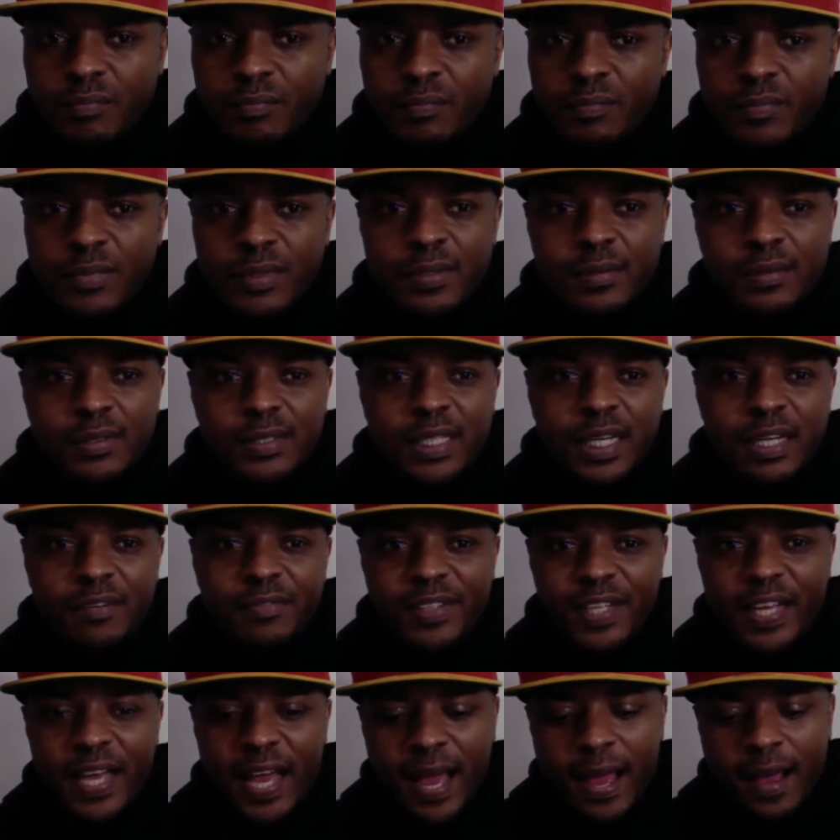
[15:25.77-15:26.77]
Two
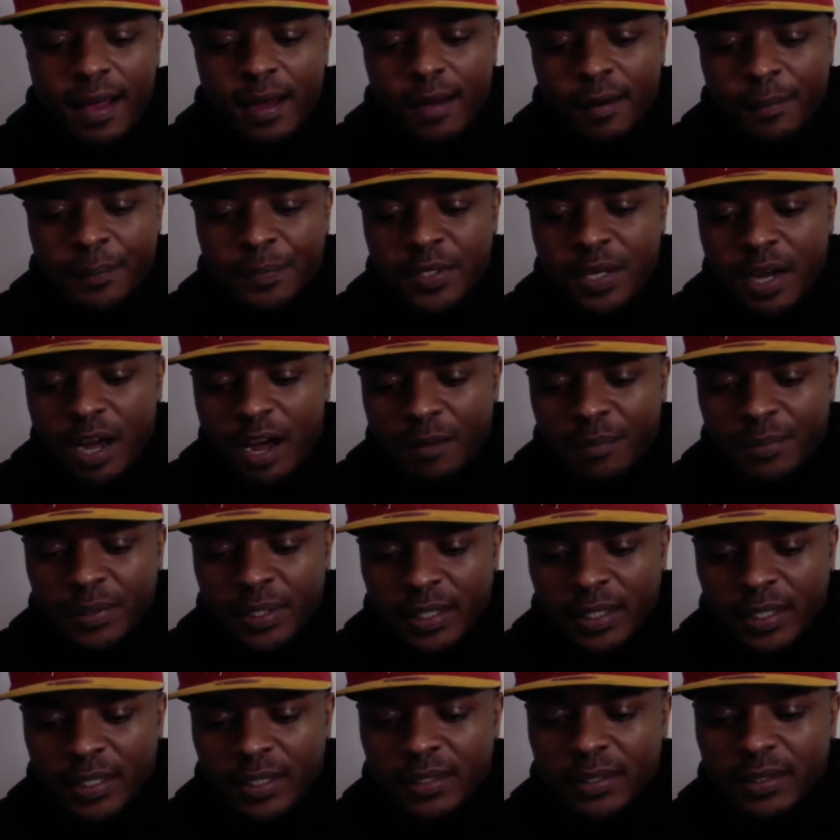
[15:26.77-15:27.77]
safety high up top,
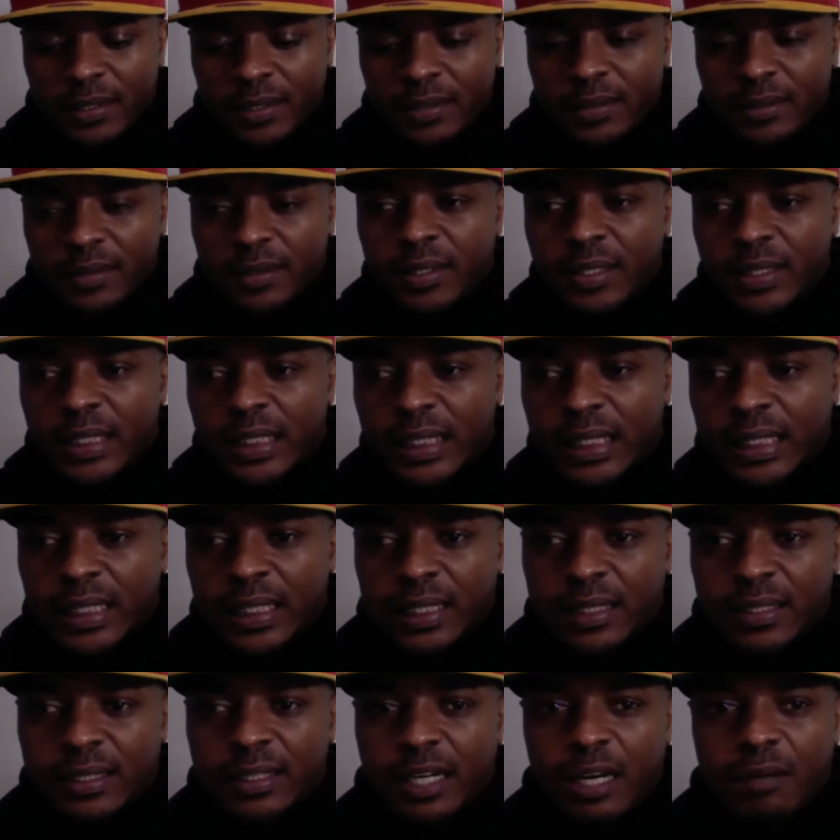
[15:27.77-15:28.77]
huh?
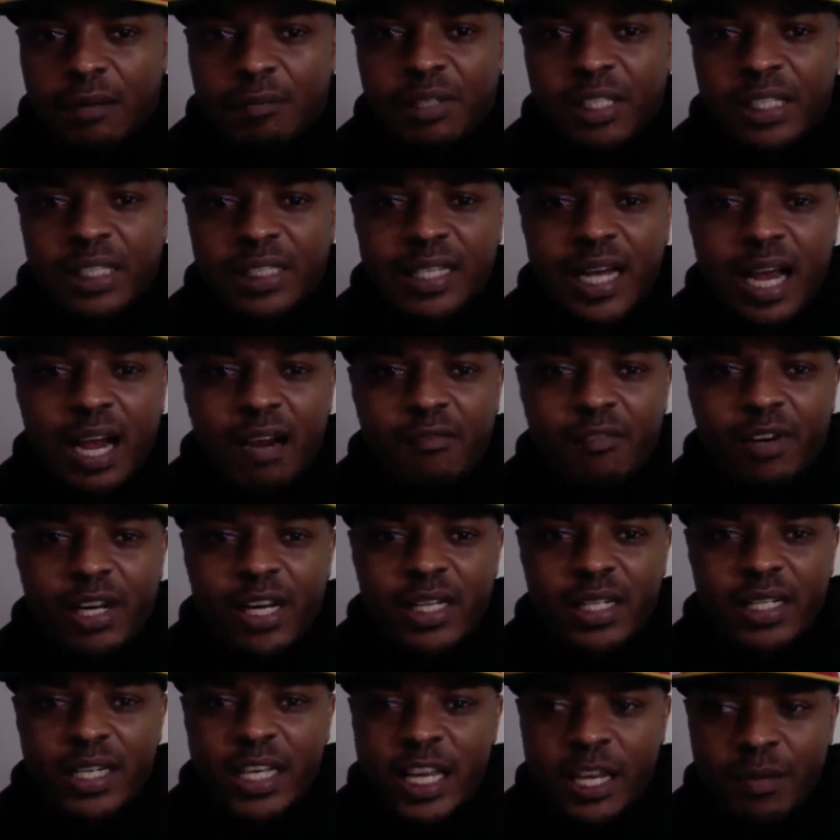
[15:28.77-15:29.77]
Doubling
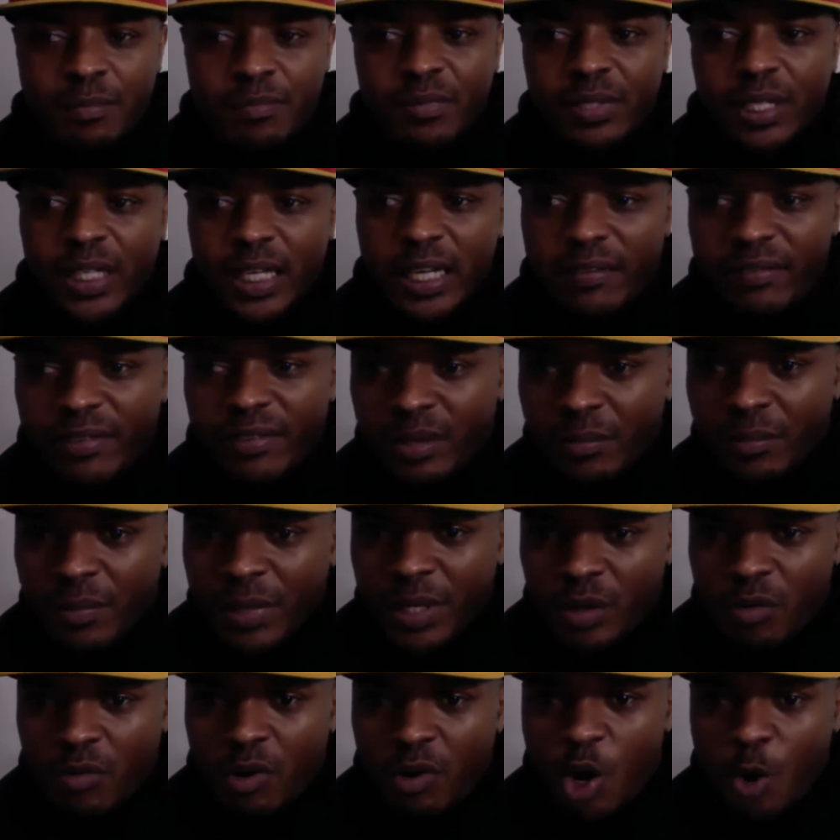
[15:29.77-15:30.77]
Tyreek deep, leaving the
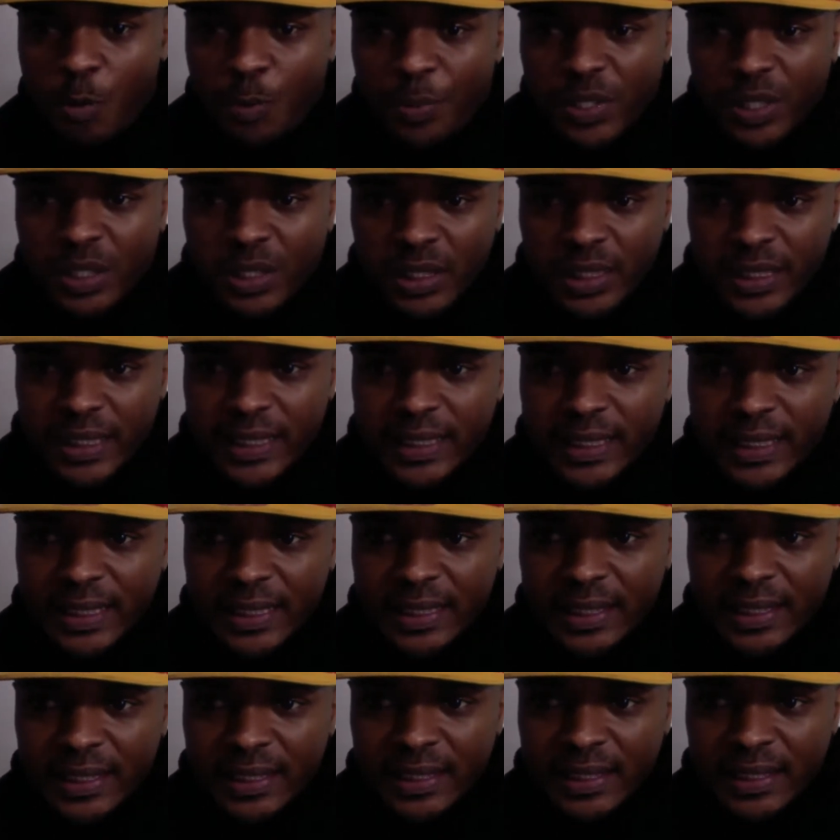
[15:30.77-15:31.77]
middle open.
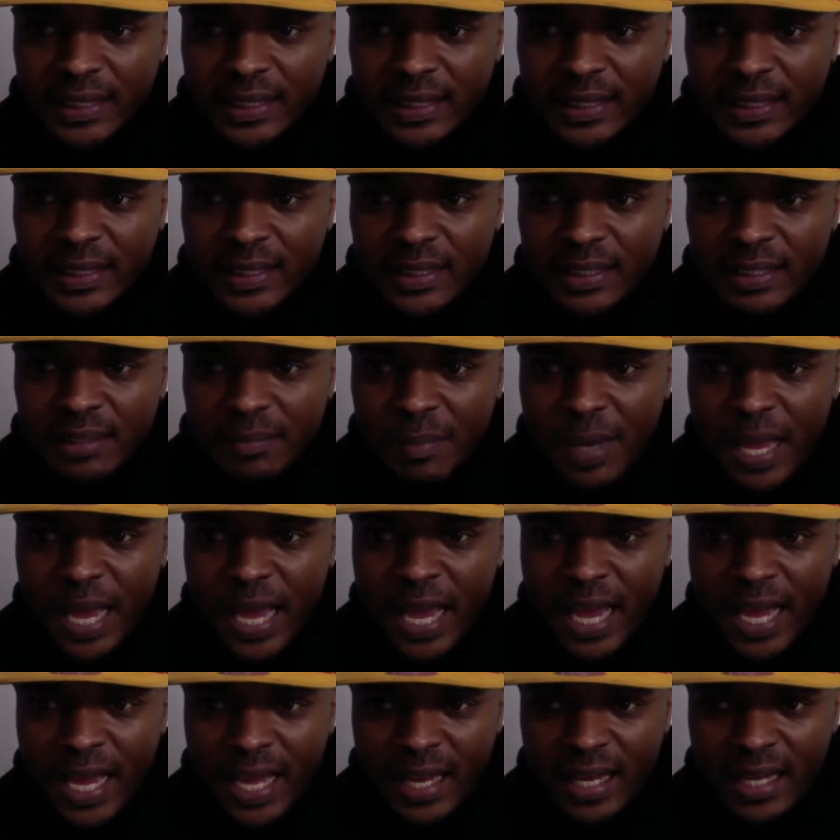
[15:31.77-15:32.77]
His
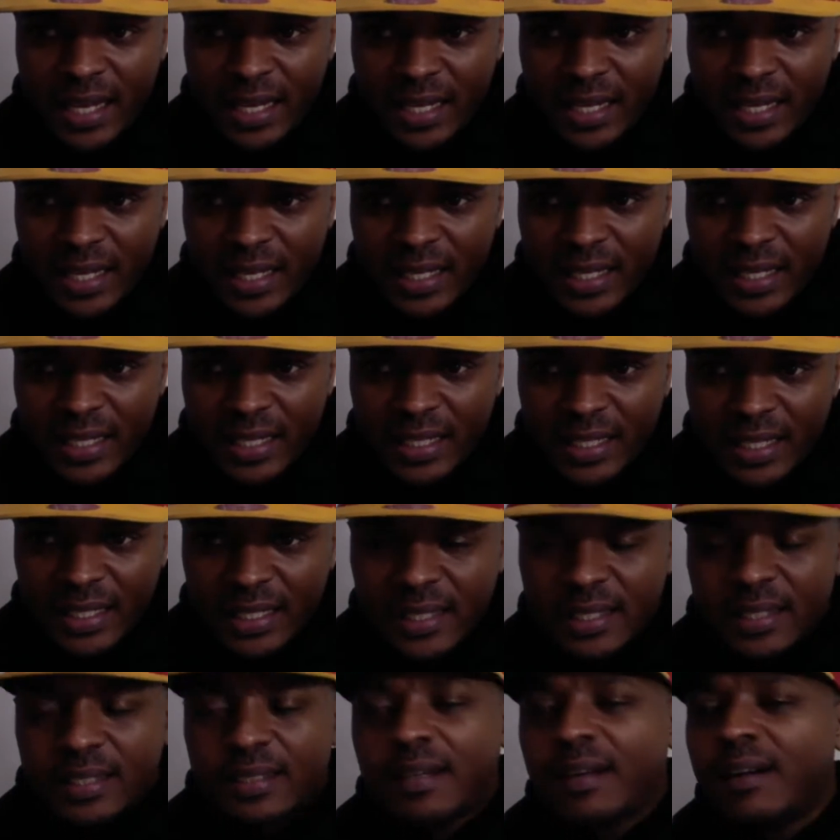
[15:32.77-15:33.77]
man.
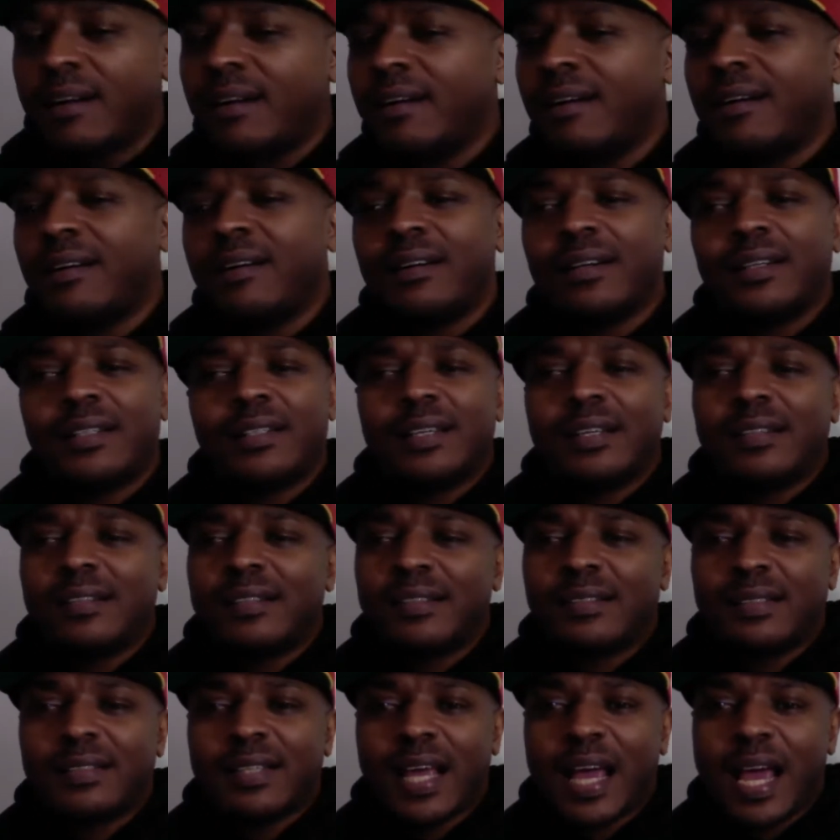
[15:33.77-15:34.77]
Oh, another
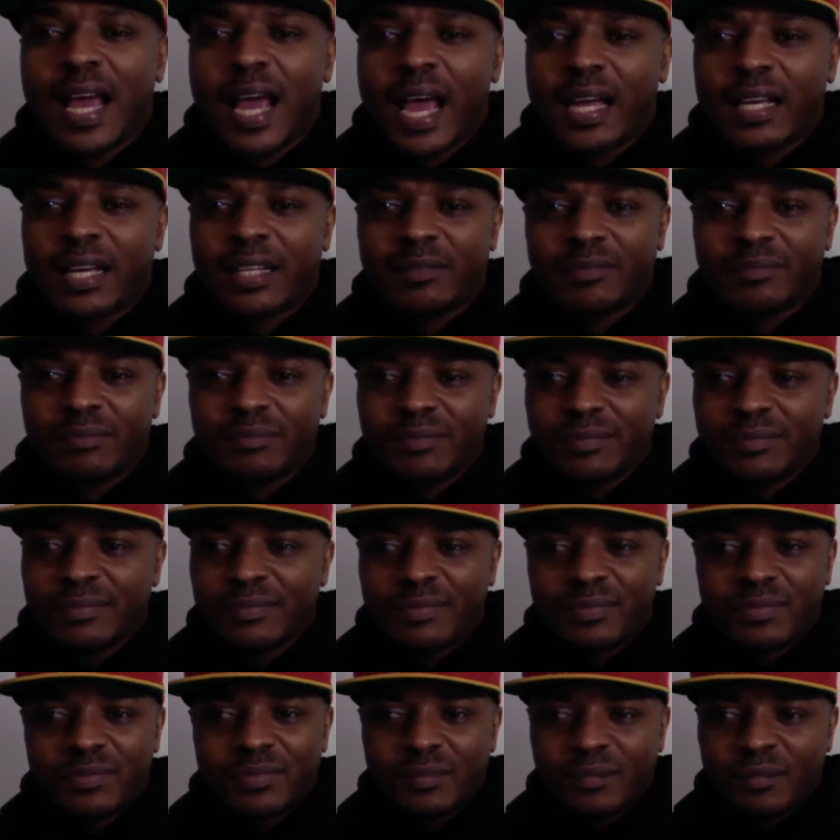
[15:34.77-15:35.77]
sack.
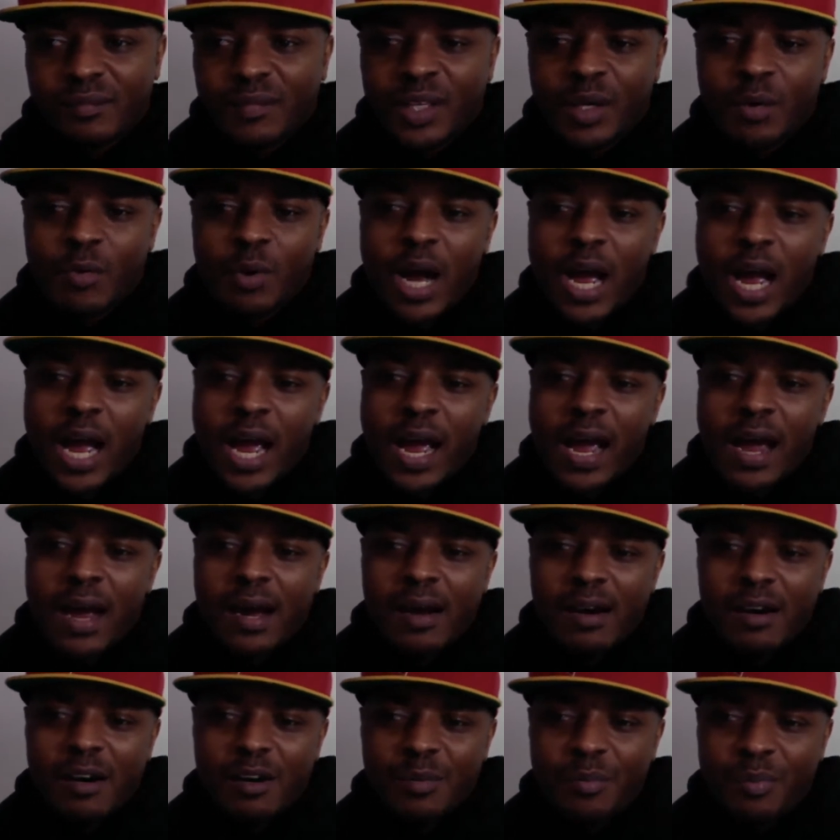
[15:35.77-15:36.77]

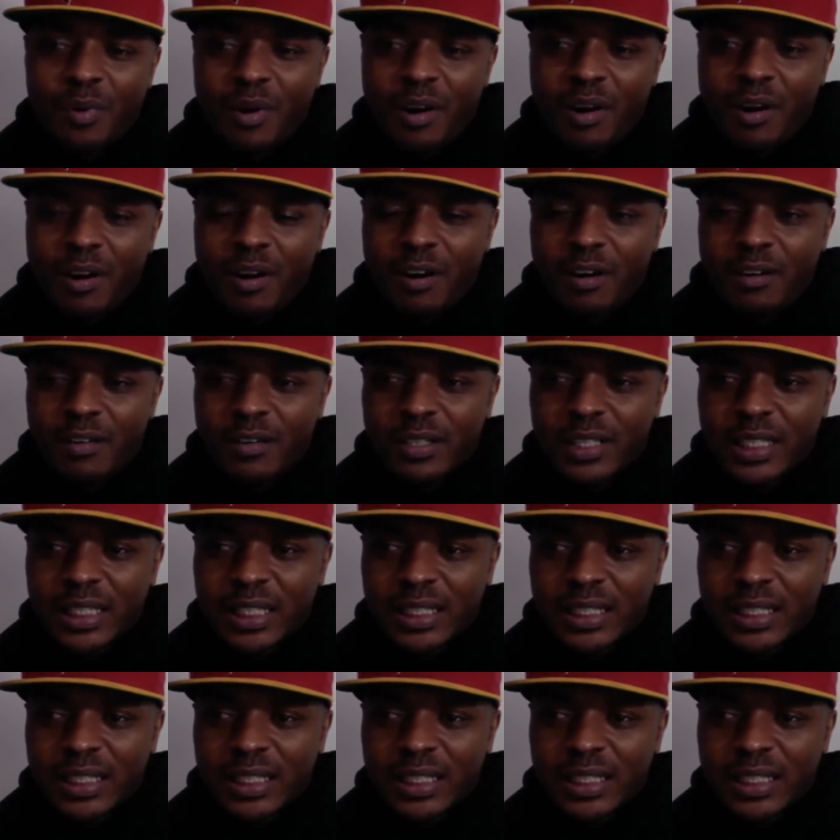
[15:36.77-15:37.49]
Wow, bro.